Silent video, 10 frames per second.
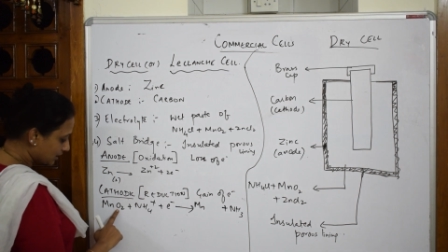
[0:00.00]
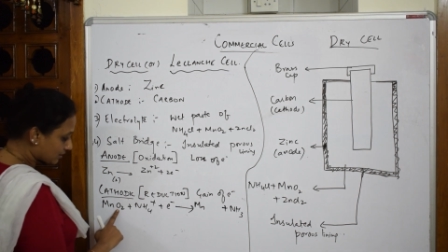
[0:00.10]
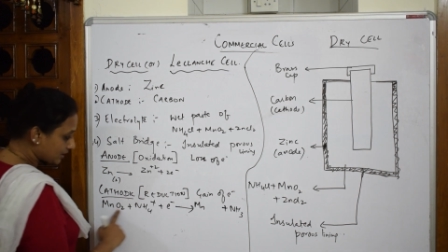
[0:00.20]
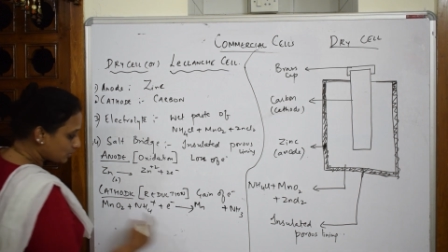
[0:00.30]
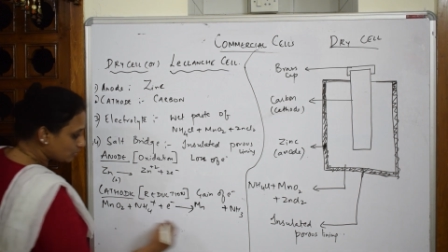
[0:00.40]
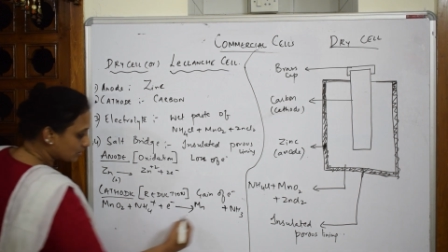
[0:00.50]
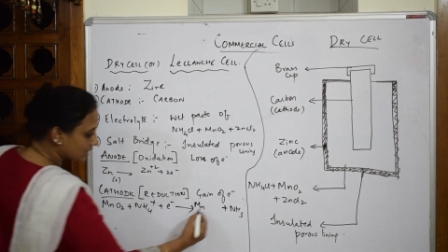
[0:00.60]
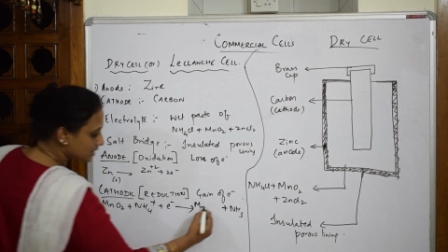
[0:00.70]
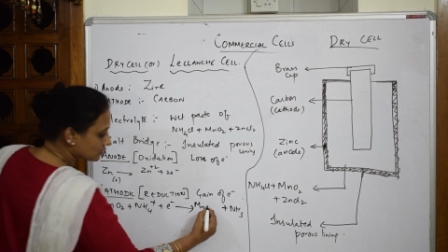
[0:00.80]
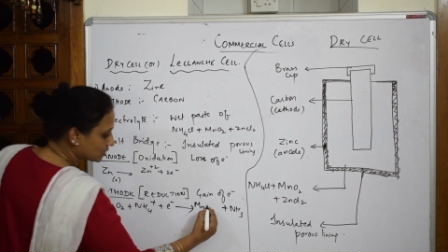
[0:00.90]
Try to
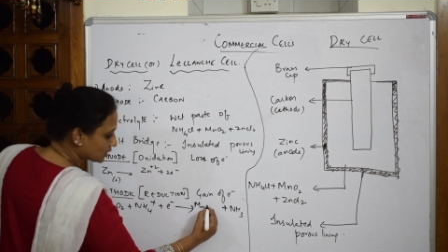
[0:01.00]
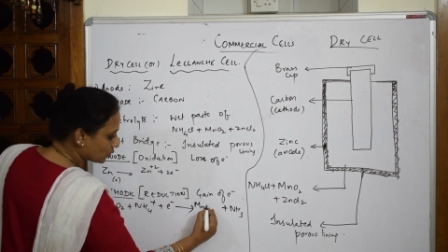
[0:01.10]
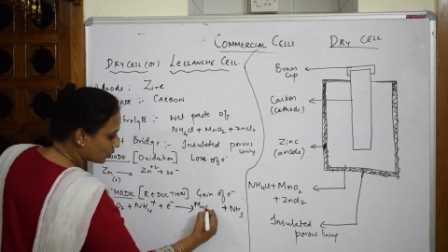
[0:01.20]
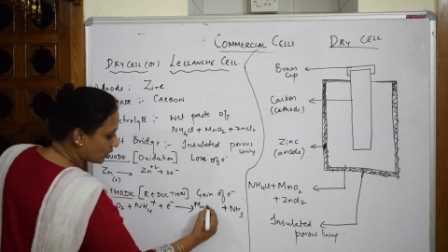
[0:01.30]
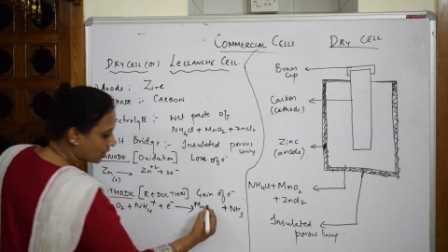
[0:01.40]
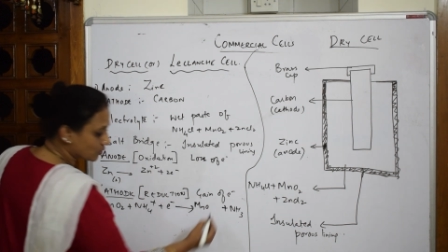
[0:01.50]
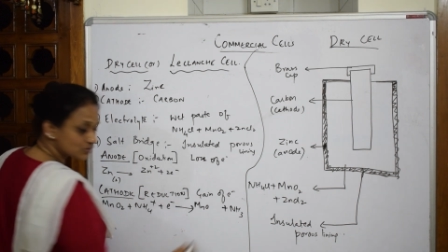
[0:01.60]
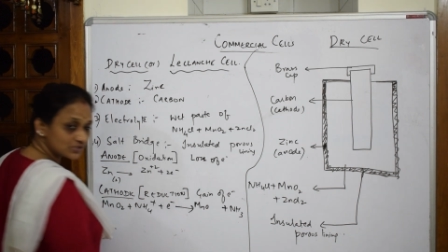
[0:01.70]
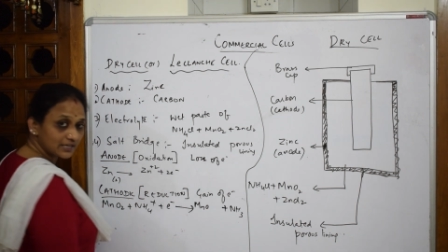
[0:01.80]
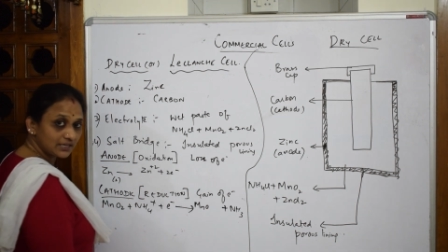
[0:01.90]
write one O
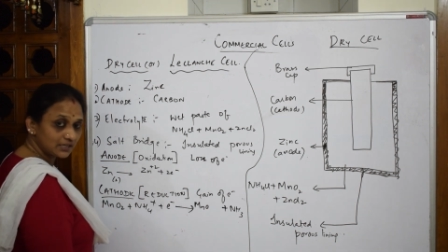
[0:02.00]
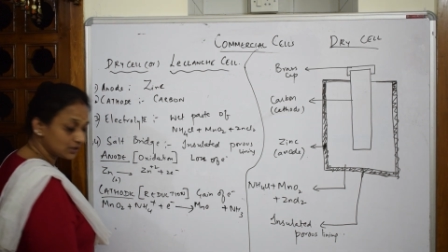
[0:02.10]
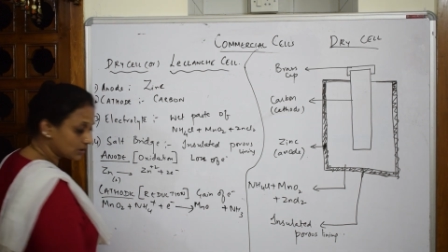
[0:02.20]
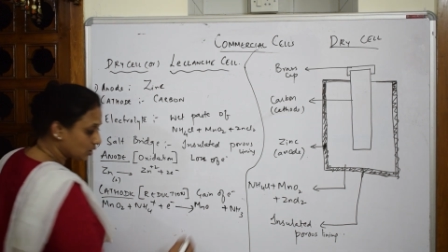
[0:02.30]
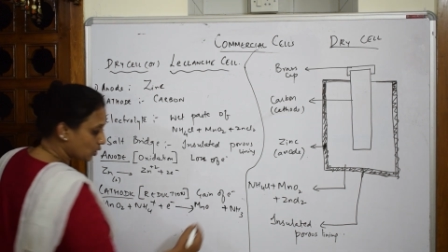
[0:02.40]
outside.